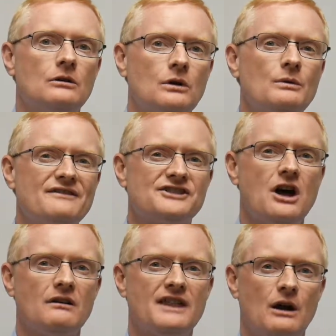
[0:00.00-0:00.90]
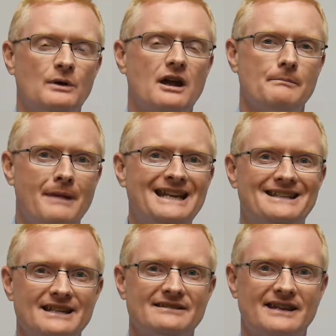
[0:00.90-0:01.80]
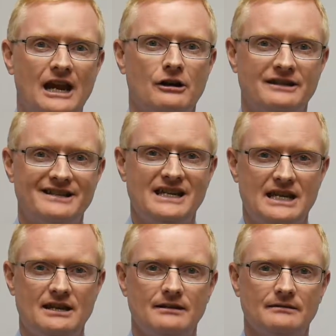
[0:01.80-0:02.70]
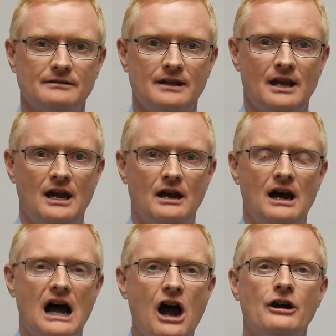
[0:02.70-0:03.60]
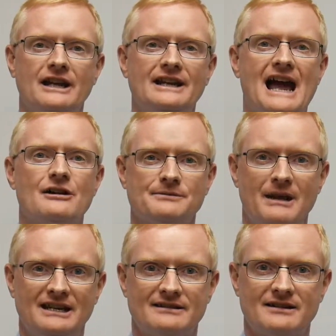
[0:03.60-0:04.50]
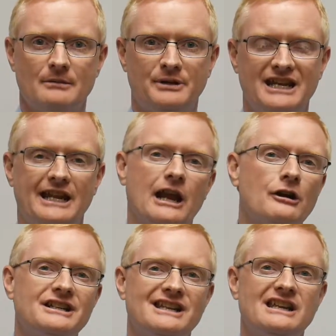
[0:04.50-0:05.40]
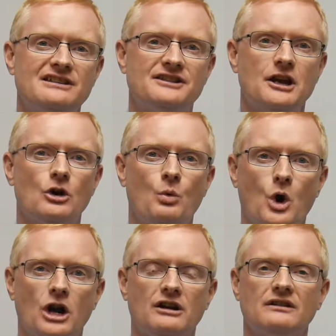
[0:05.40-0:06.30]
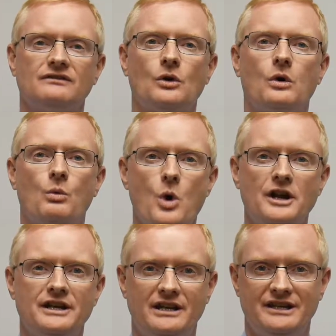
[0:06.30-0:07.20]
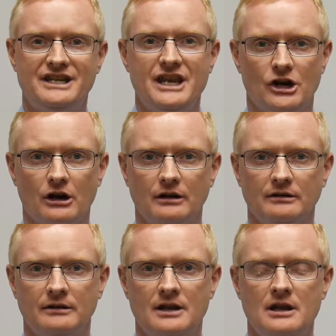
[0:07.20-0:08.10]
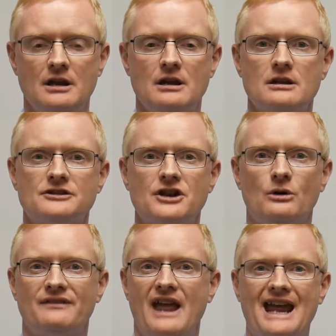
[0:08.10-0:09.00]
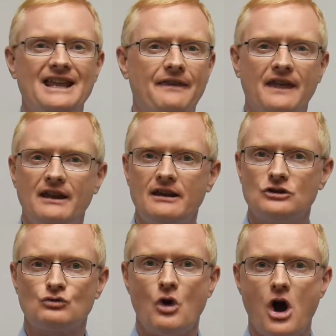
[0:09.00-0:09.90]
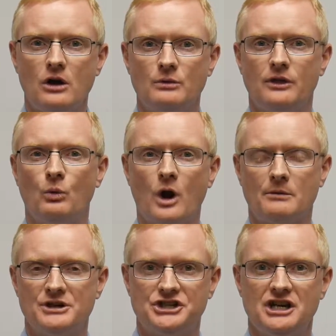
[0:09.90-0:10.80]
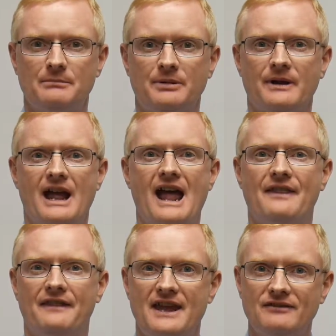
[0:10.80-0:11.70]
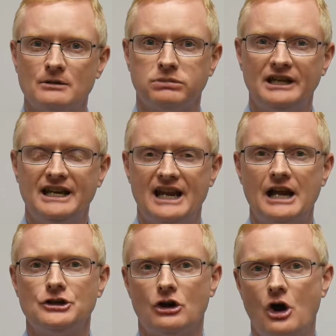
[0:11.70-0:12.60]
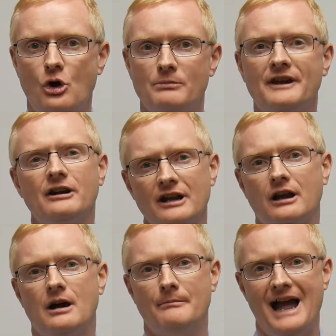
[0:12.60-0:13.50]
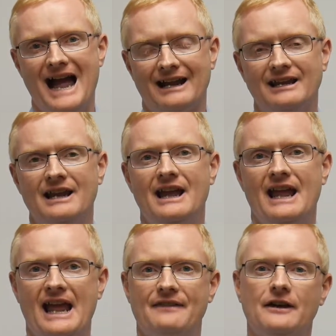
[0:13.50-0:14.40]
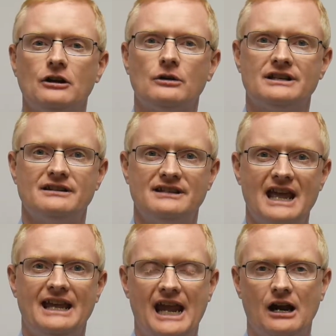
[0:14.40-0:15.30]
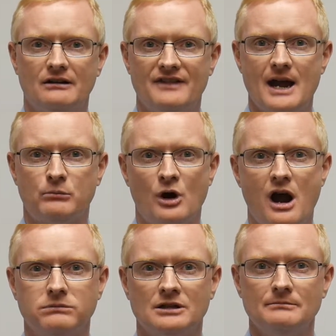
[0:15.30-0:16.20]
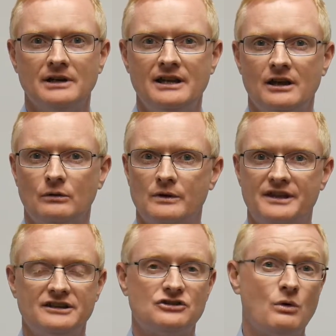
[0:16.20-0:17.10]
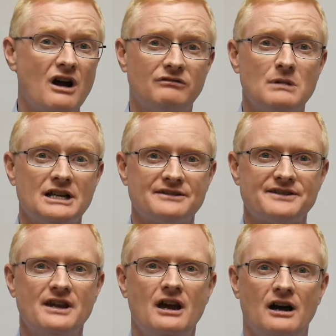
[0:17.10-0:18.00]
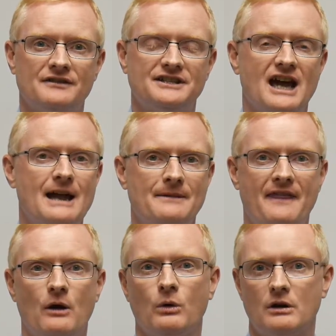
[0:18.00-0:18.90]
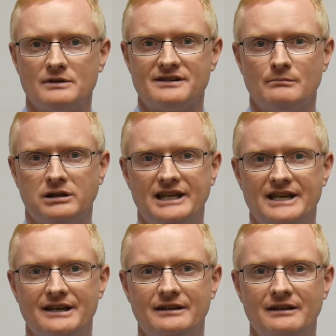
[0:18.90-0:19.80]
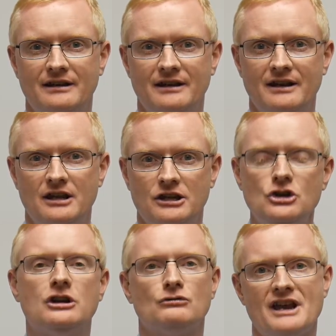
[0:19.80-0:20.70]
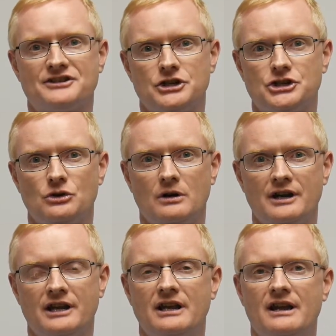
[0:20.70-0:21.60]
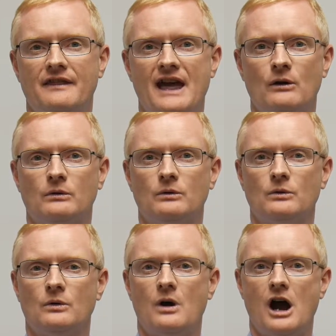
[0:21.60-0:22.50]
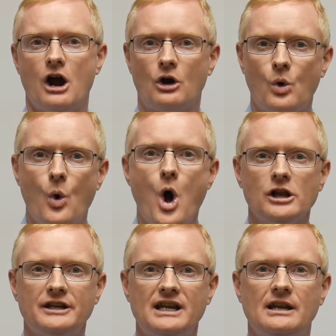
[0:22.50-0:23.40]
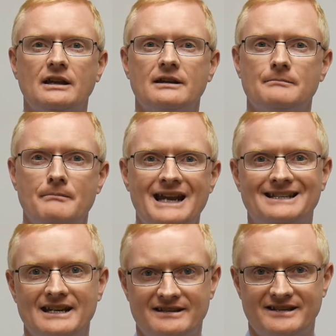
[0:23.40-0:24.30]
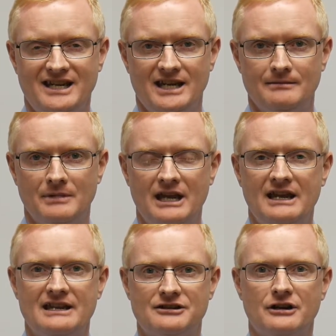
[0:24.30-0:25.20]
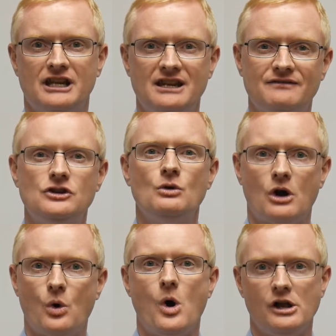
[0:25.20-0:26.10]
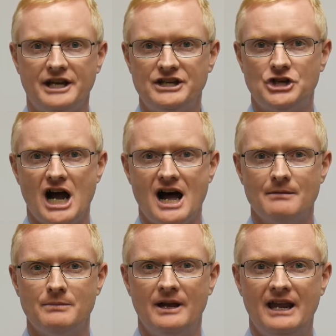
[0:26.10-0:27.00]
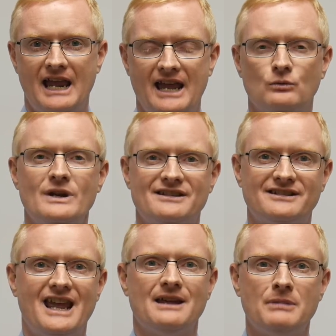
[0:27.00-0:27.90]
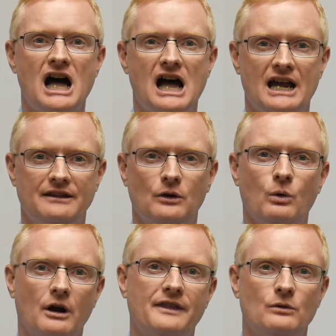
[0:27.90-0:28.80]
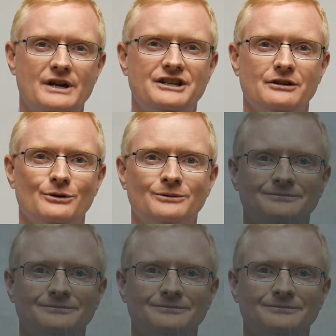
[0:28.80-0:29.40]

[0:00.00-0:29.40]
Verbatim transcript: Well, we've solved that with our maintenance guarantee. Our in house maintenance company guarantees their work for one year. So if anything is wrong with the workmanship that they've completed on your home, they're going to come back and they're going to take care of that problem within 12 months of the time that that work was completed. You can rest assured that our quality maintenance team is going to give you a quality job, and we stand behind the work that we do.